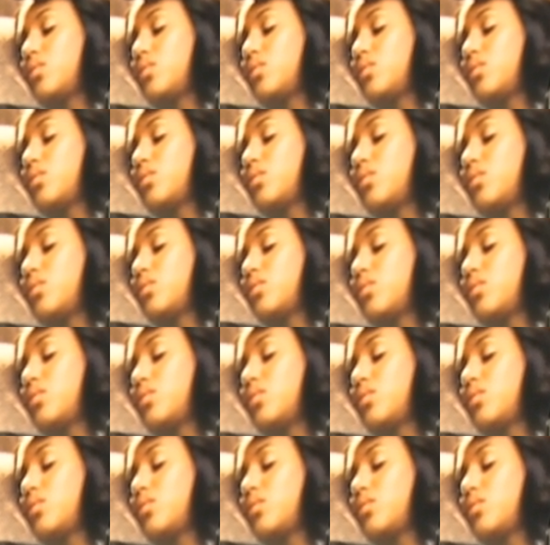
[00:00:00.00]

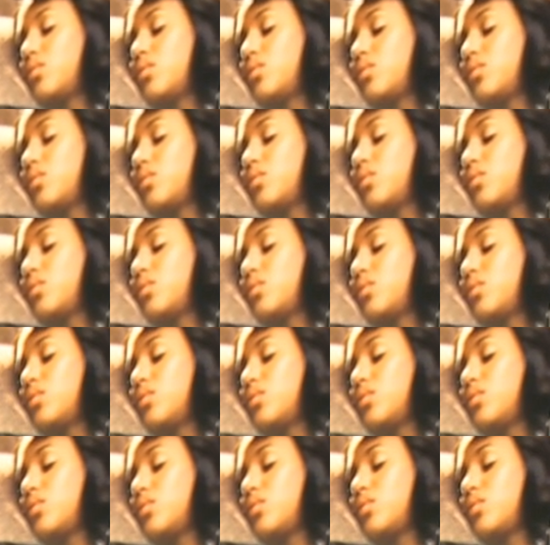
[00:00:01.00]

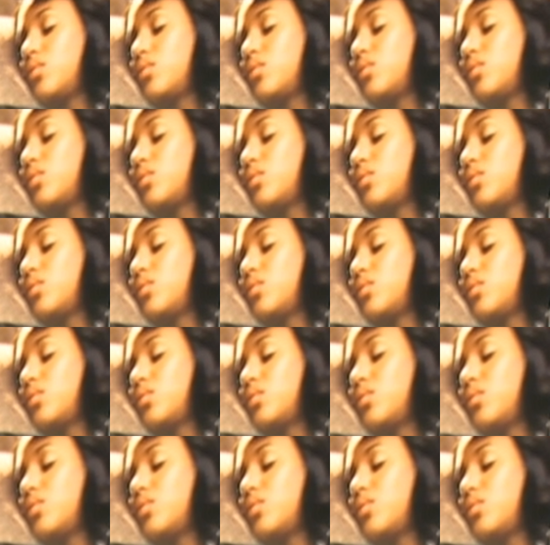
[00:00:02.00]

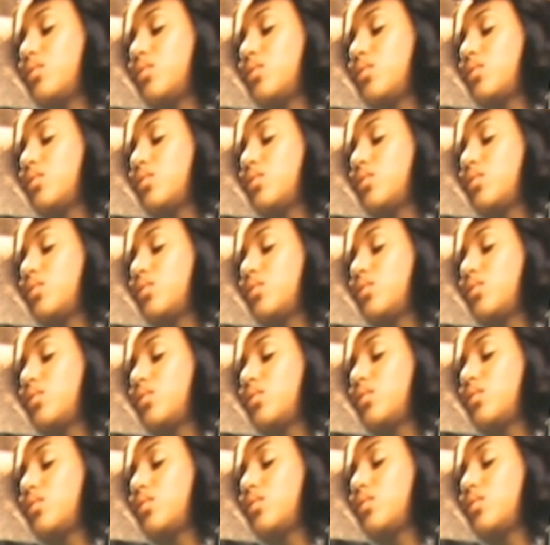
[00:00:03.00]

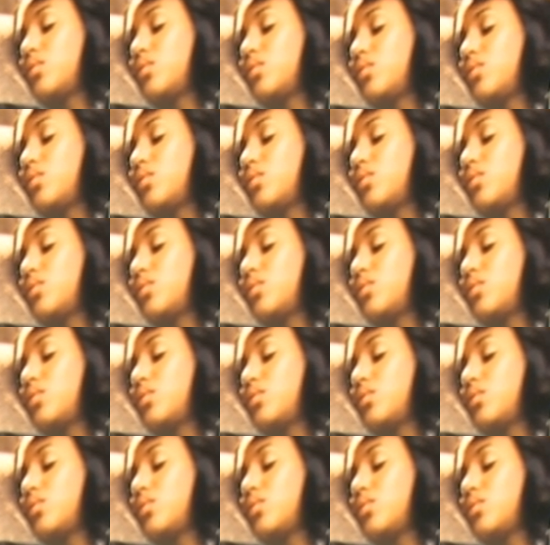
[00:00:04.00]

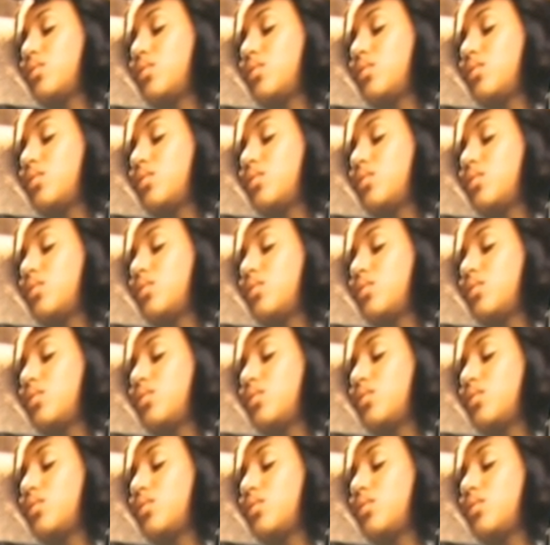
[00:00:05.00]

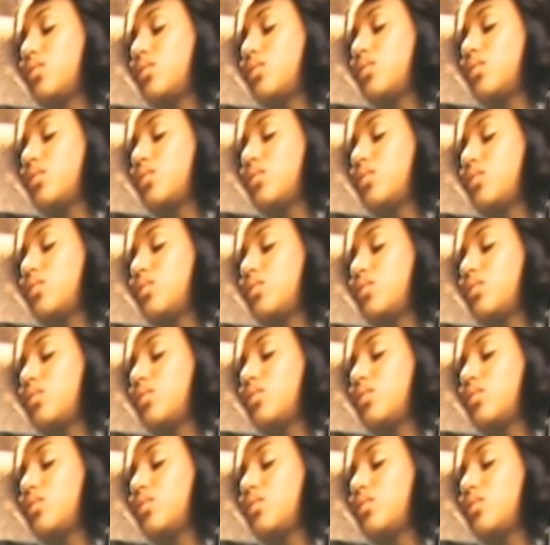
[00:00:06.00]
[no speech]